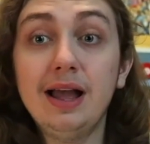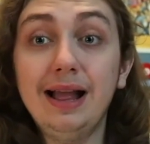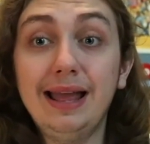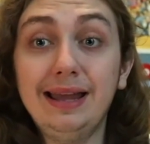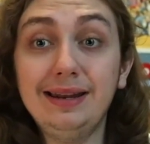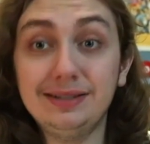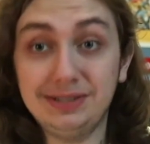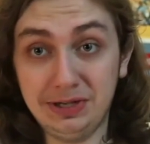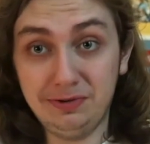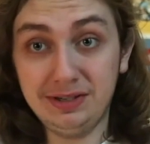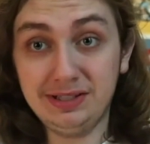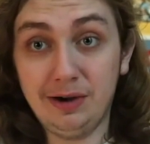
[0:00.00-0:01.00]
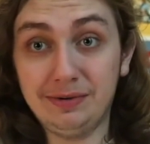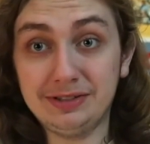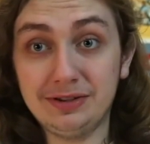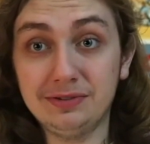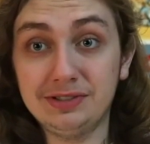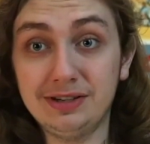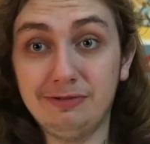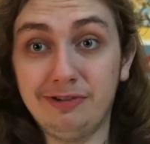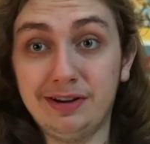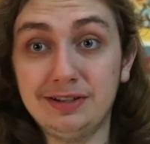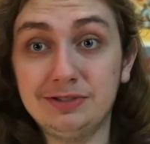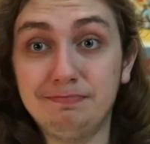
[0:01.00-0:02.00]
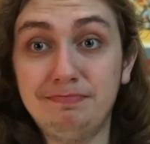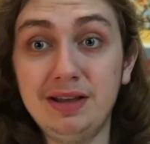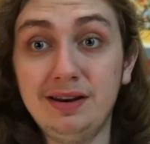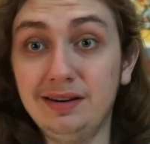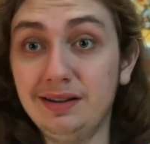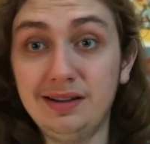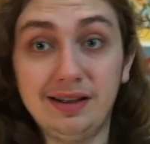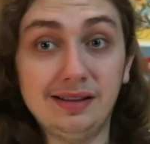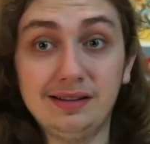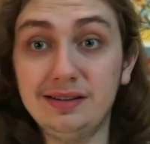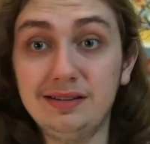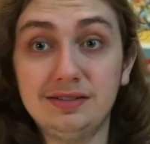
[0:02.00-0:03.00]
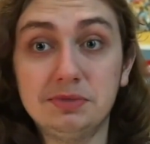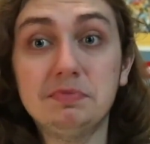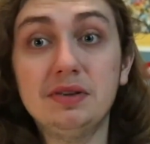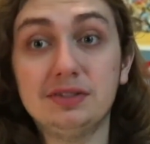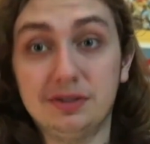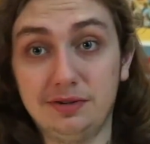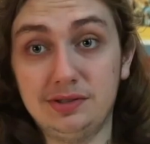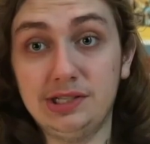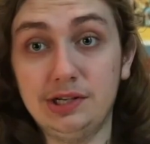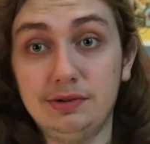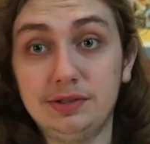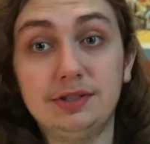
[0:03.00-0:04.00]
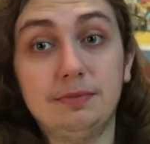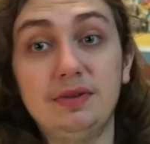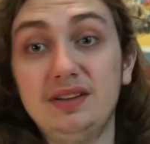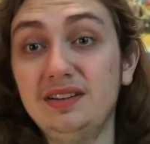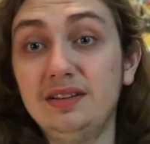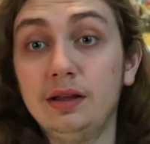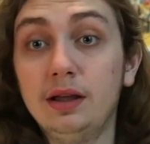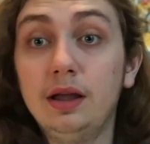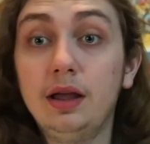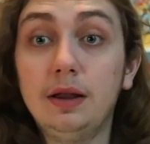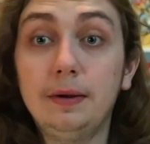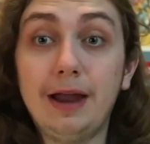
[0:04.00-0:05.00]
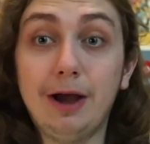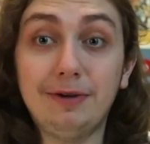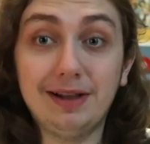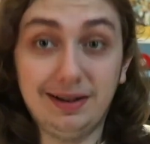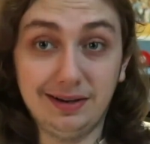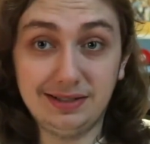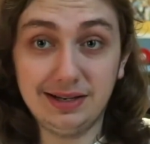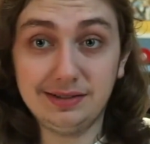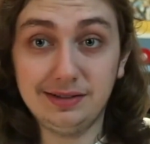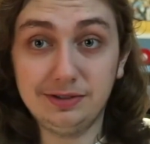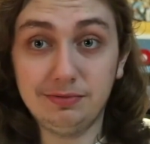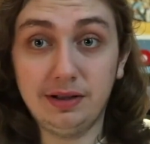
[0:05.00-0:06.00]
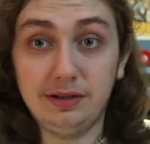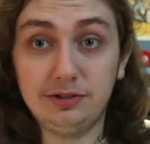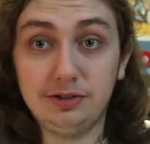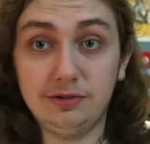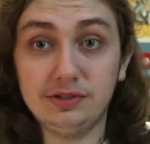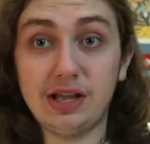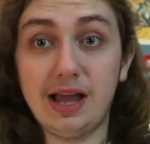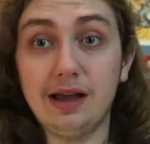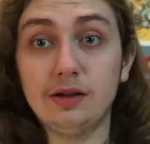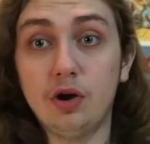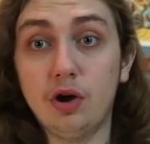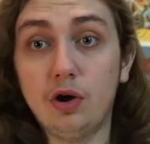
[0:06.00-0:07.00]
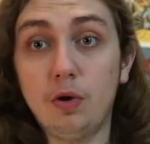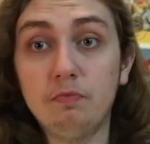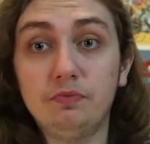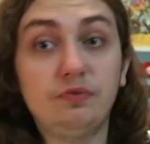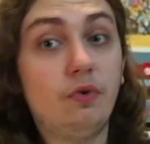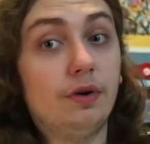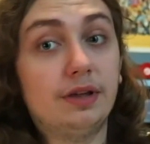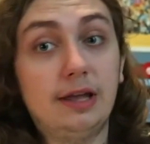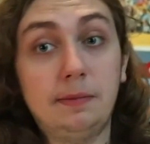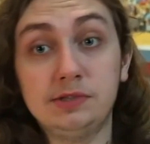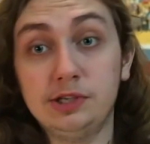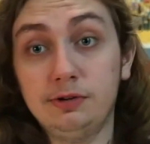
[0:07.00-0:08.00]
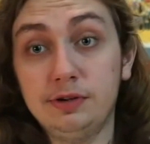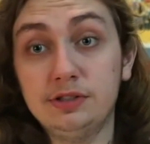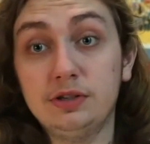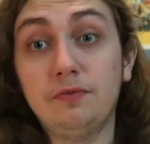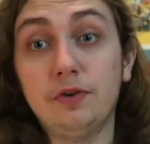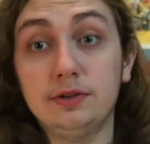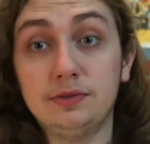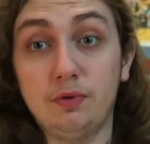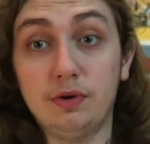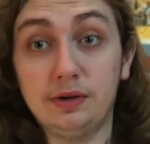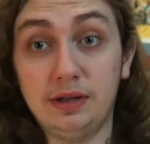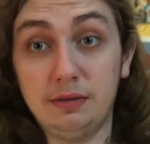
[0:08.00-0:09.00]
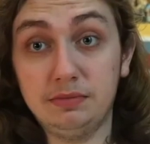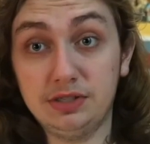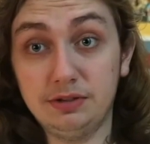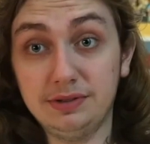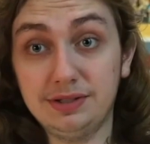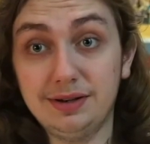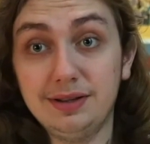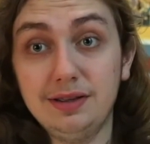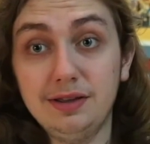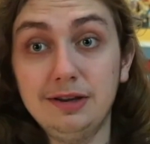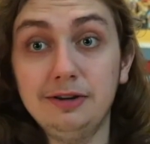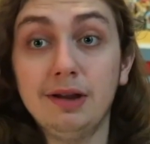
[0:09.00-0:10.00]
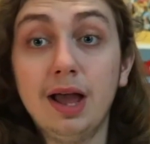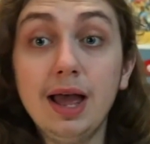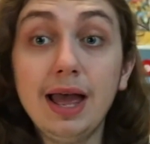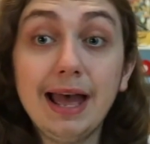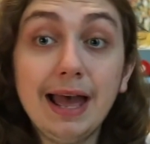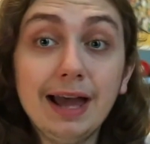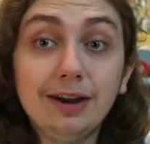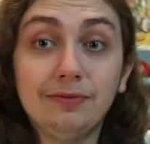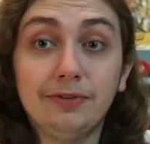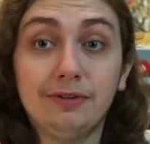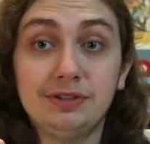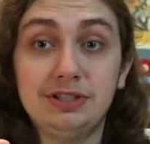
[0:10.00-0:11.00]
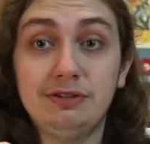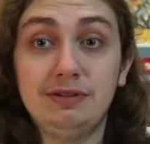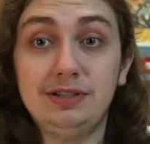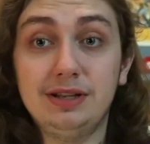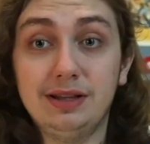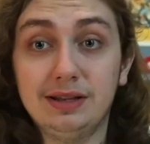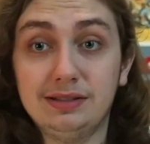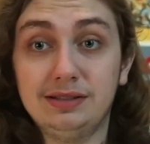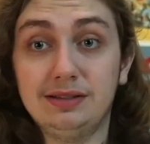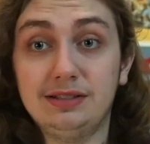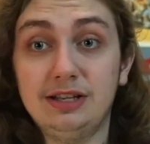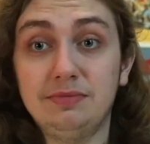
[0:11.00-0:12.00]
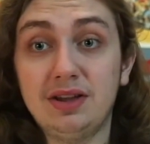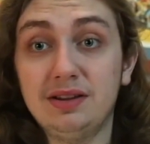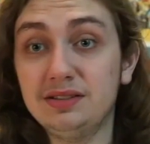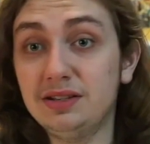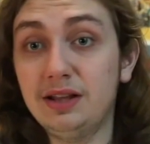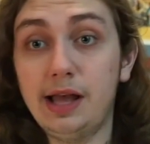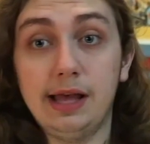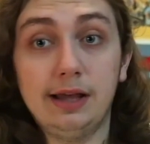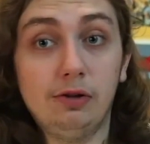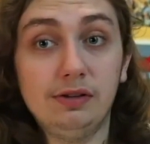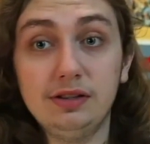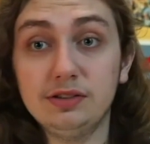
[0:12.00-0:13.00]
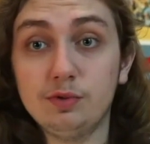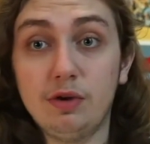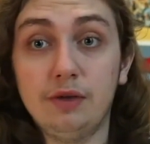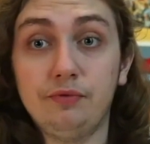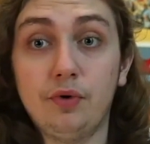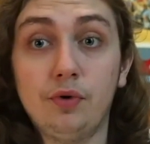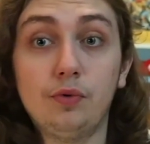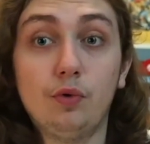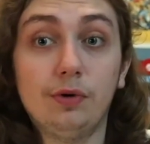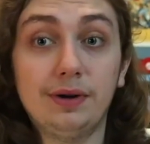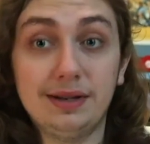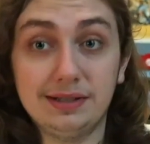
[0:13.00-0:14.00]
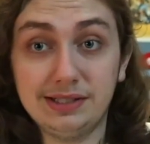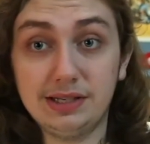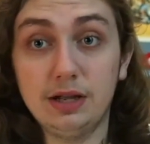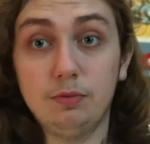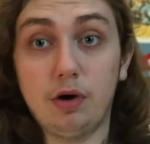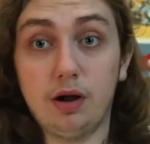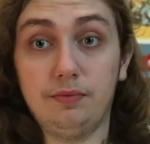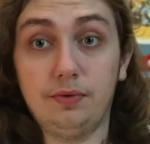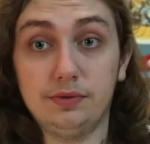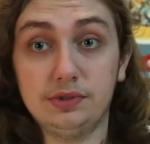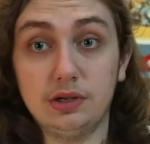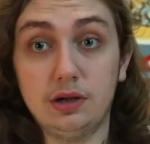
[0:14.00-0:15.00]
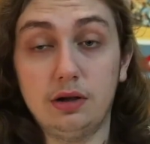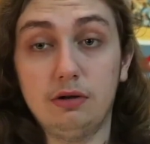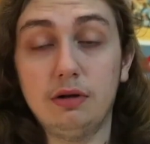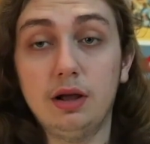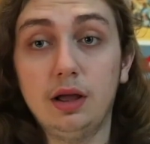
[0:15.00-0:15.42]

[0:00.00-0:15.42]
Any series that results in the Rays beating the Yankees is a good series to me. Now we got the Texas Rangers at home, 4-game series, the first 4-game series of the year, and the first series against the team that is an AL East rival or an in-state rival. So,